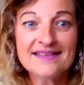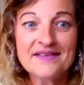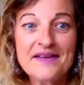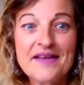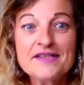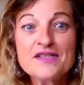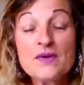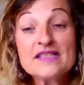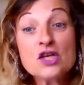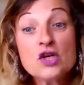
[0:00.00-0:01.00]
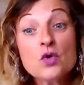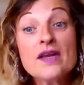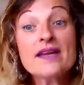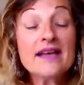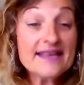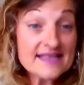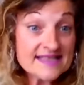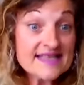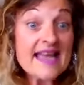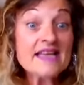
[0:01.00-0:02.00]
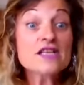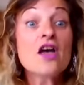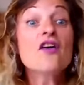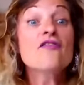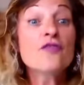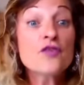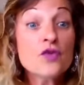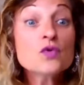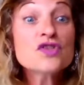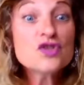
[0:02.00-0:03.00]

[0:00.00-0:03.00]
Mm. So it's looking, like you said, for those